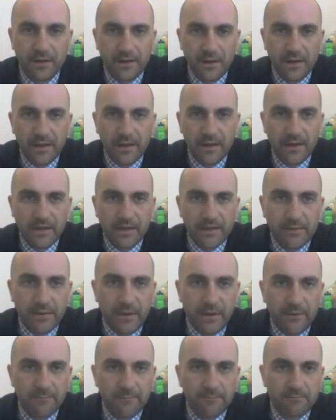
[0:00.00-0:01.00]
And here we
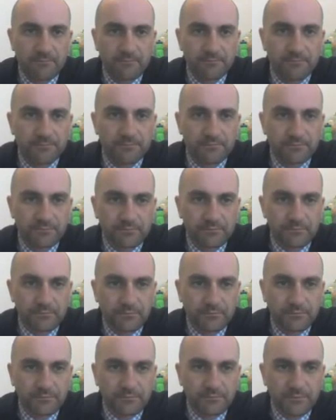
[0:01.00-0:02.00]
go.
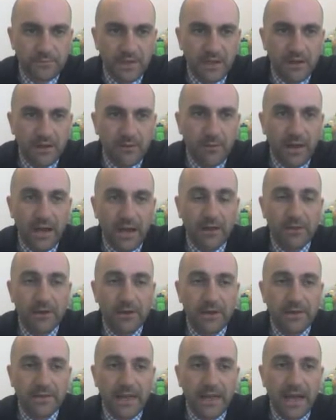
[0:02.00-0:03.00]
Wow,
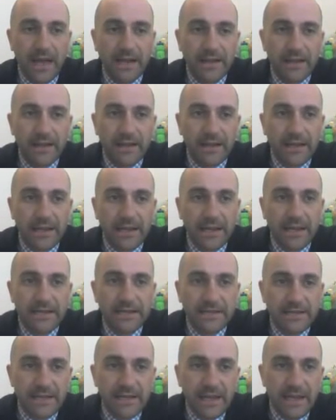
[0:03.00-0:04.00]
look at that.
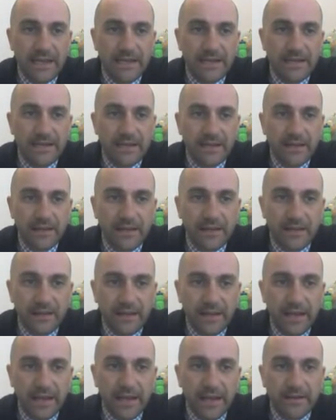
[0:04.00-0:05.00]
It did
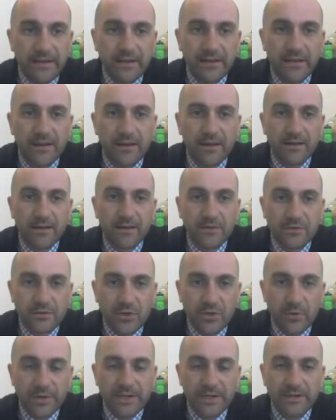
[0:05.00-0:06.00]
it
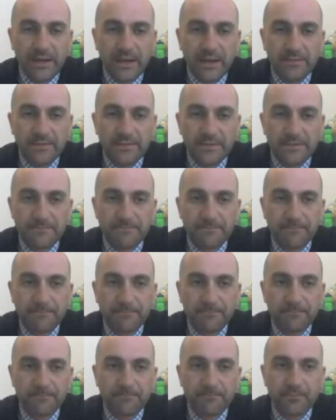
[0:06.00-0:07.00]
so many times.
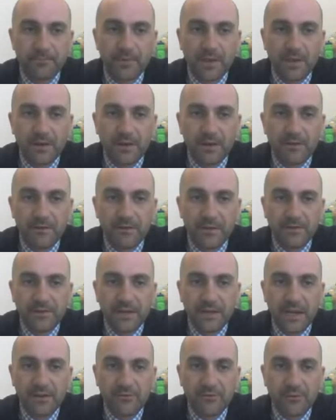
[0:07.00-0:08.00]

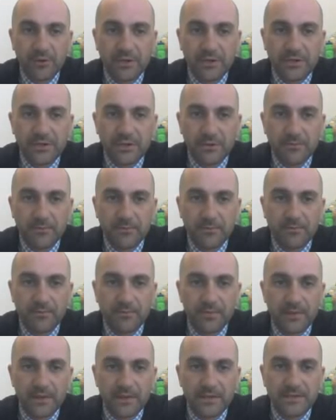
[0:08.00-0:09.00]
5842.
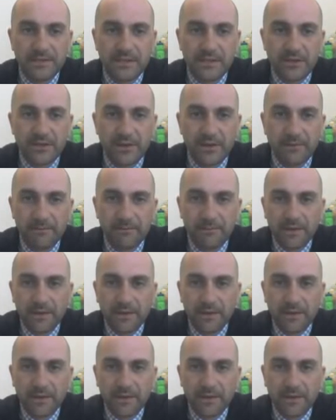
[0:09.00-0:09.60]
Let's 0 it.